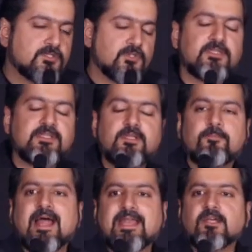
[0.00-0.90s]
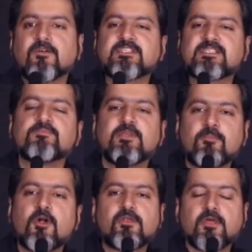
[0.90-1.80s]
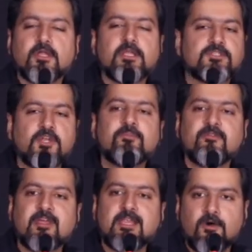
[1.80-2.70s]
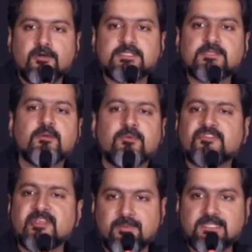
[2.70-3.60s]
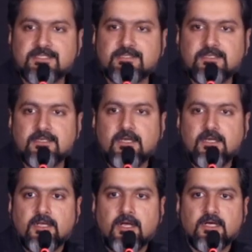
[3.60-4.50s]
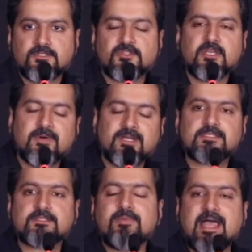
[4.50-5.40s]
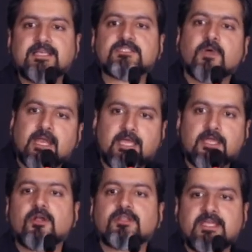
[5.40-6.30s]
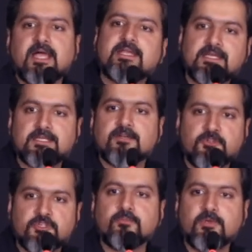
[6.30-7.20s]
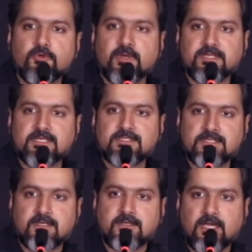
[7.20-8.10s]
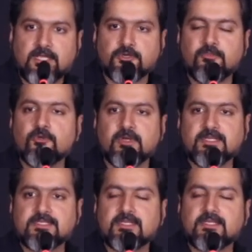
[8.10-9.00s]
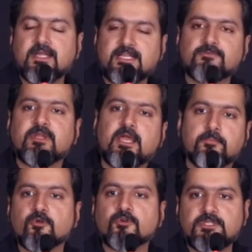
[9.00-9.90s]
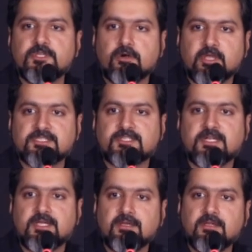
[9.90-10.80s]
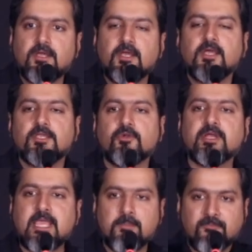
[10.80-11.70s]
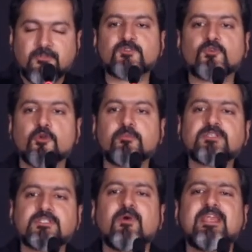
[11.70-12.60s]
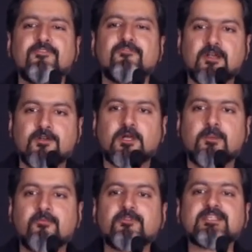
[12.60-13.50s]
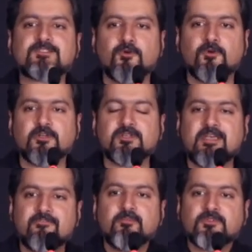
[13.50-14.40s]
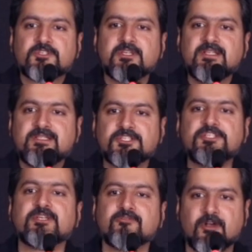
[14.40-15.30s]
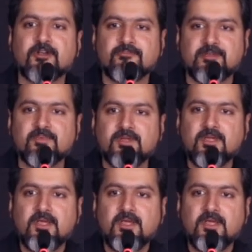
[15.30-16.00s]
So the planning of this has been about, it's not been very long, it's been about 3 months. So 3 months back is when I got the idea that we should be doing this and I should be doing this, and that is when I approached the orchestra and, you know, and came up with the score, because it's very difficult to come up with that score, because every musician needs a sheet in front of them,